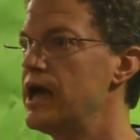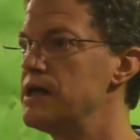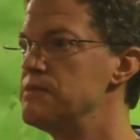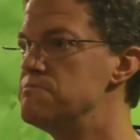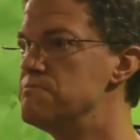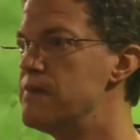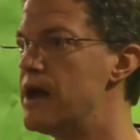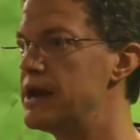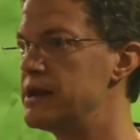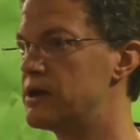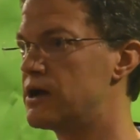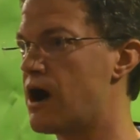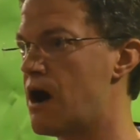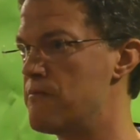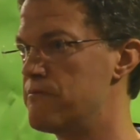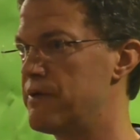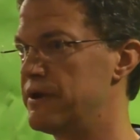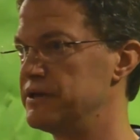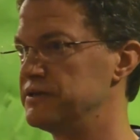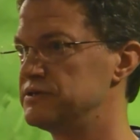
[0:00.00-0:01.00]
in many
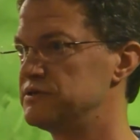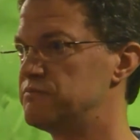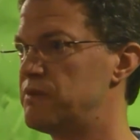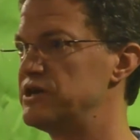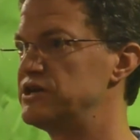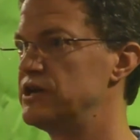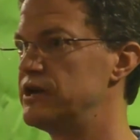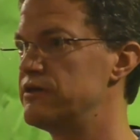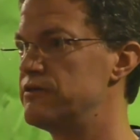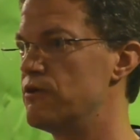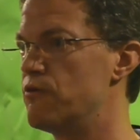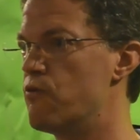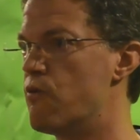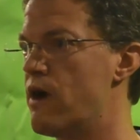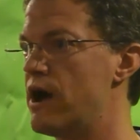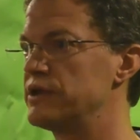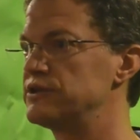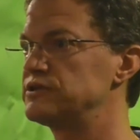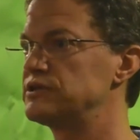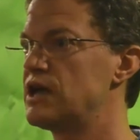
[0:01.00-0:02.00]
companies, especially the
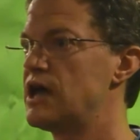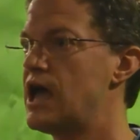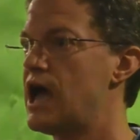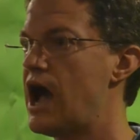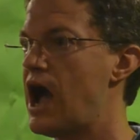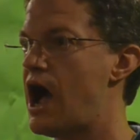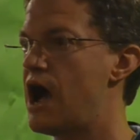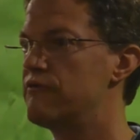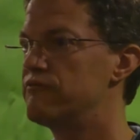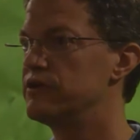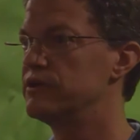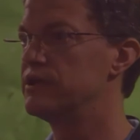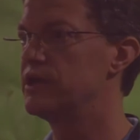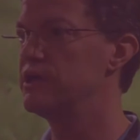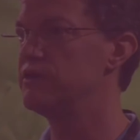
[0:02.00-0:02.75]
ones having